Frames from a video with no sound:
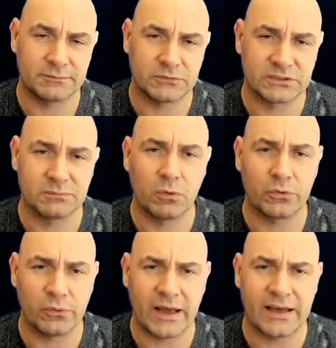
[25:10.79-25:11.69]
Because the more
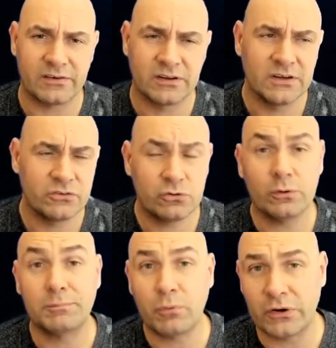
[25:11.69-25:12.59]
you add, to
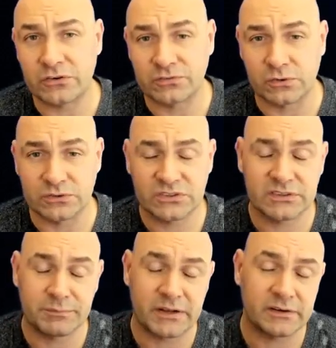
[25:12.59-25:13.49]
a point, of course,
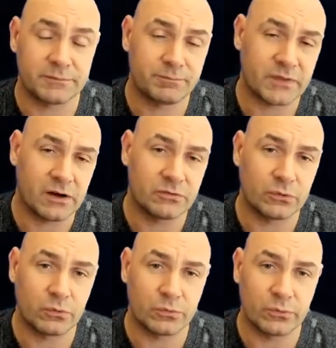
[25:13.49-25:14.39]
the better
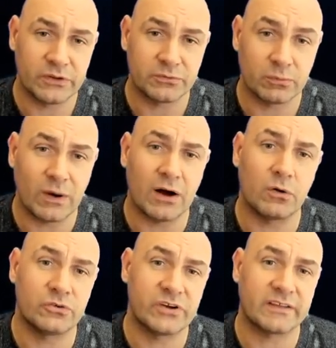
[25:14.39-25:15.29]
overall read speed.
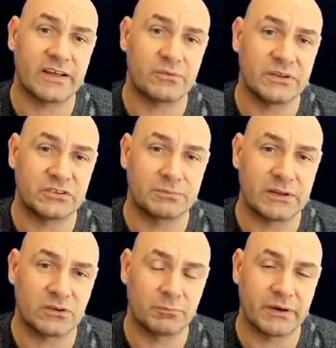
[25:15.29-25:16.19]
Wow, check that read
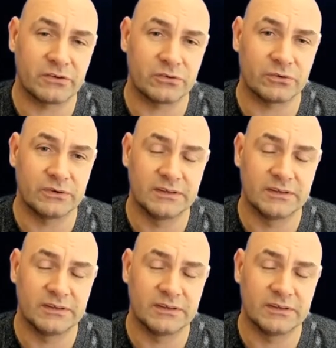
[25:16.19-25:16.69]
speed compared to,